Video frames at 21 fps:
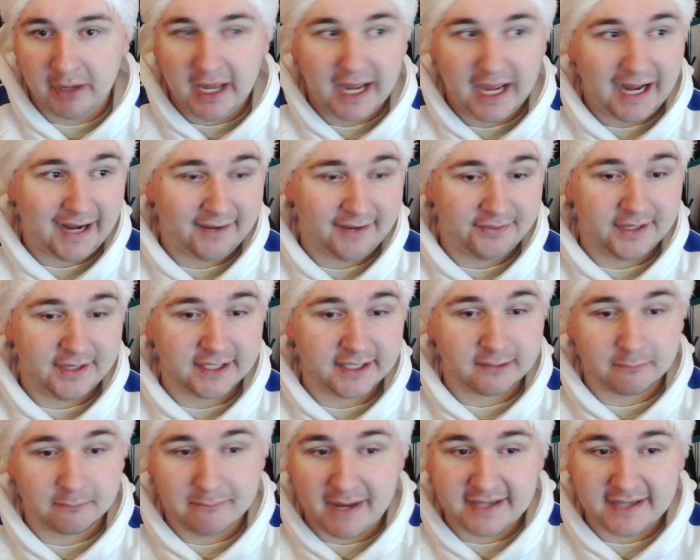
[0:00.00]
I
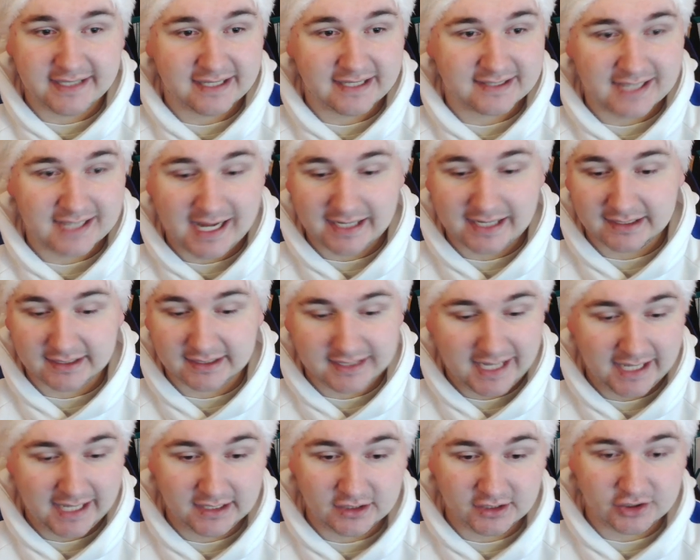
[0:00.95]
think Mendez-Laing and
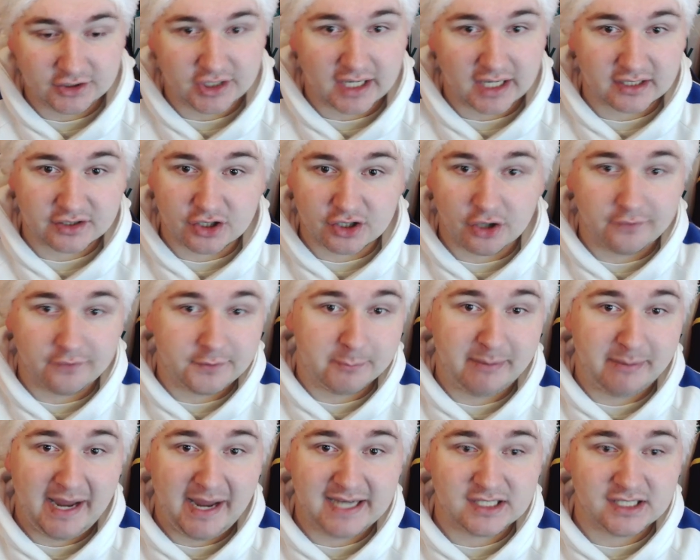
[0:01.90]
Caden Jackson off the
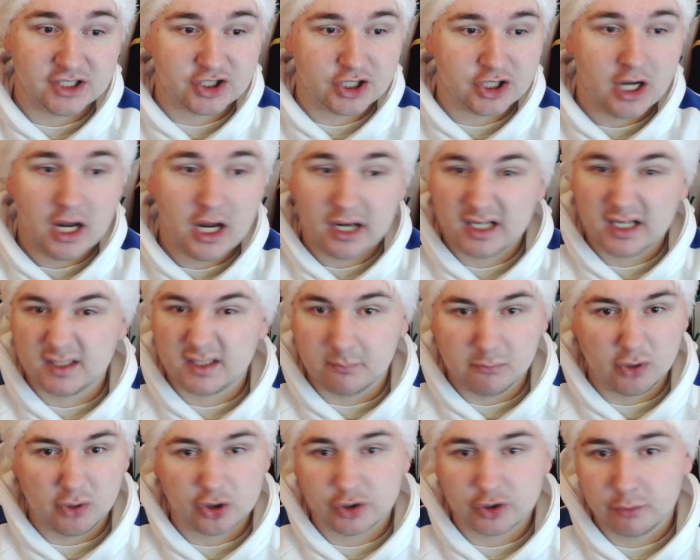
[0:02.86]
bench is a
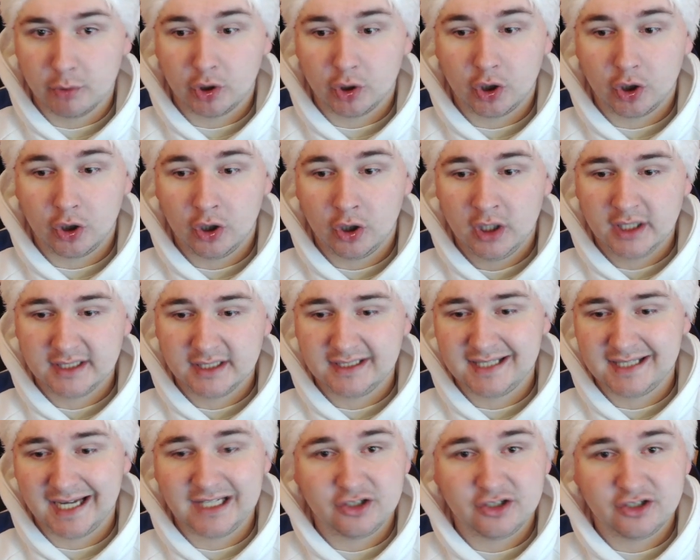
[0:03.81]
much more
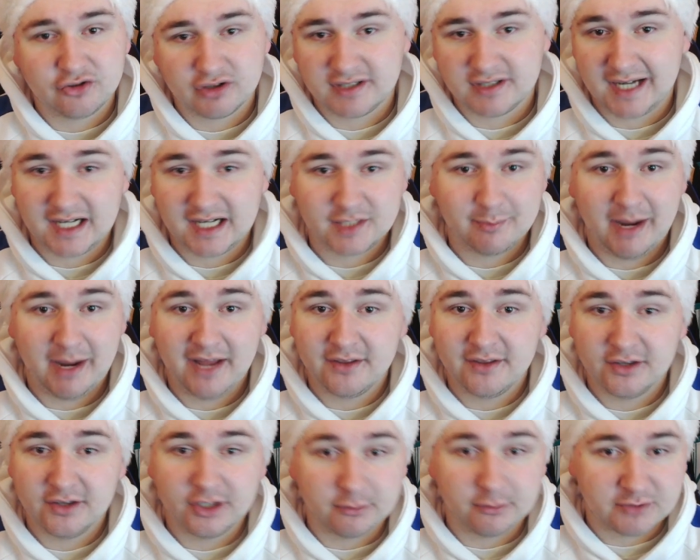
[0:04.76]
dangerous aspect
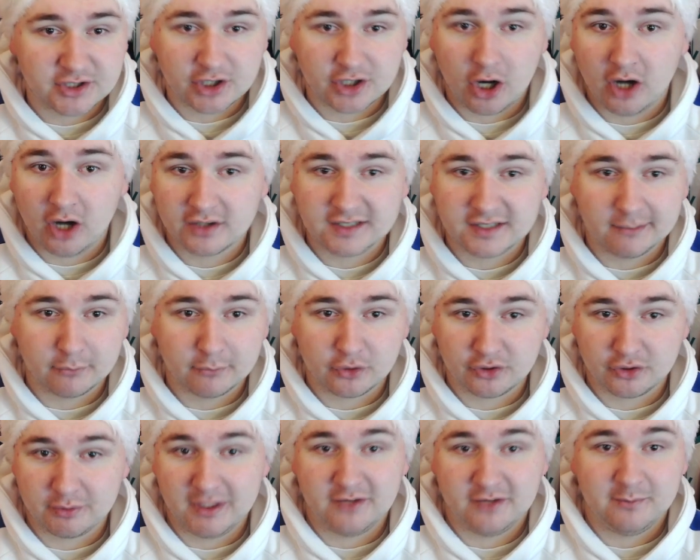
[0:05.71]
than them starting,
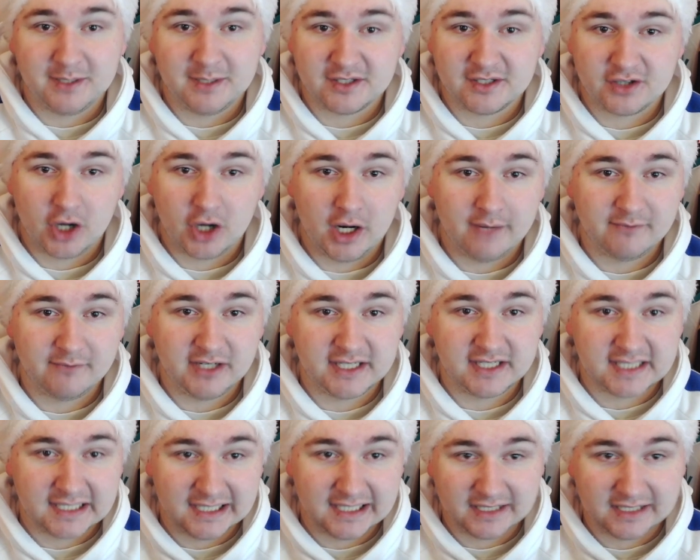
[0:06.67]
because when they've been starting
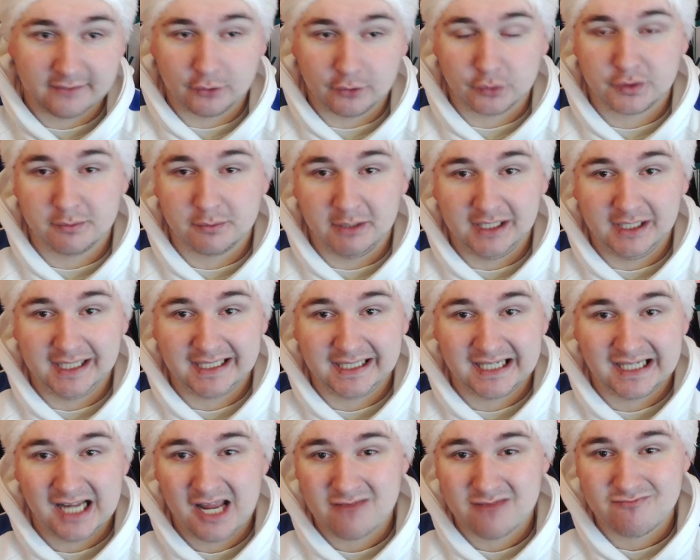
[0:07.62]
recently, they've ultimately
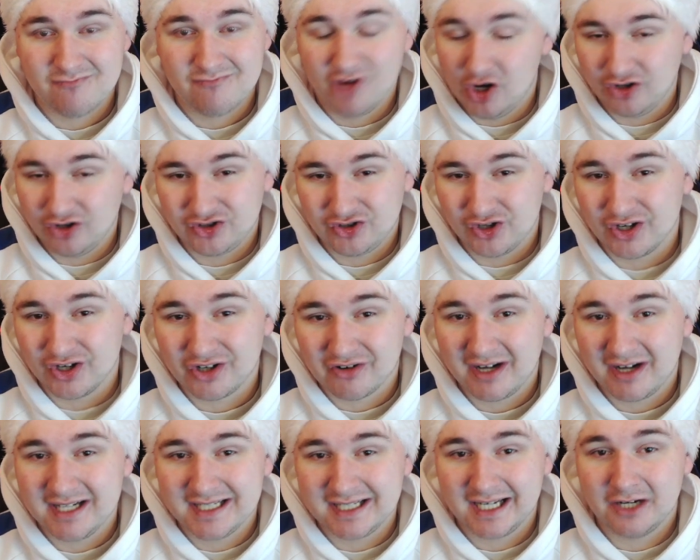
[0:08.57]
not done a
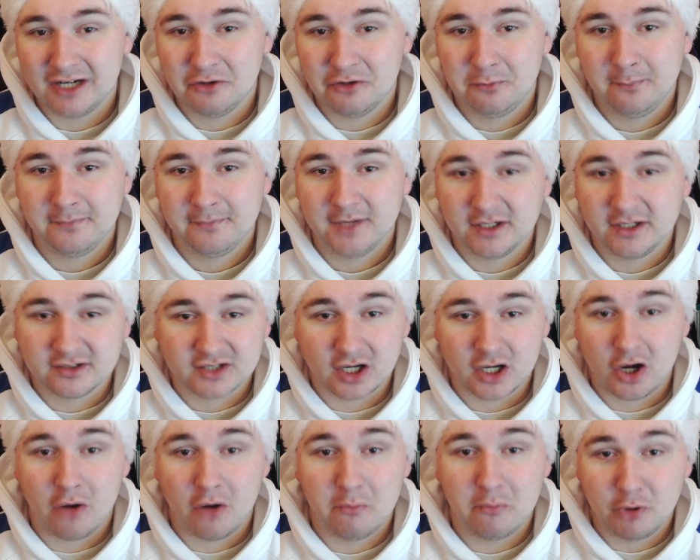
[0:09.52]
great deal, and there's a
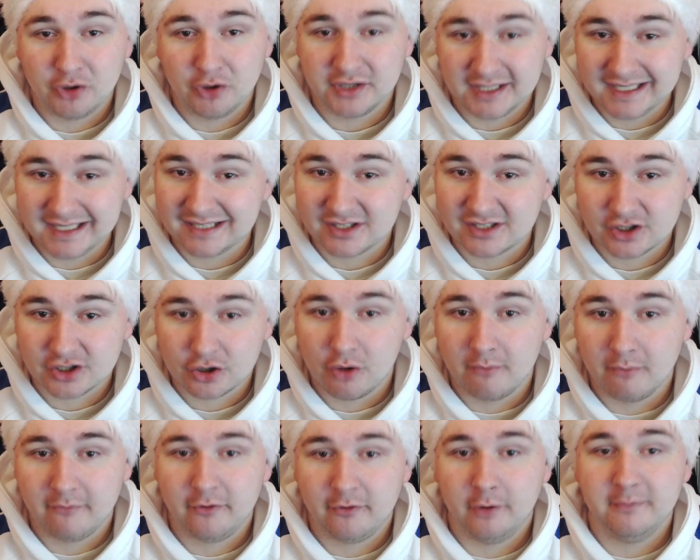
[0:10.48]
lot more that needs to
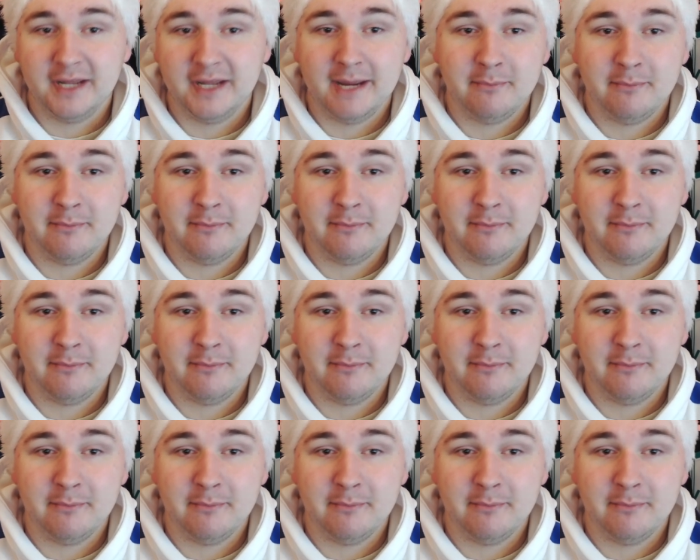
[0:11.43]
come from them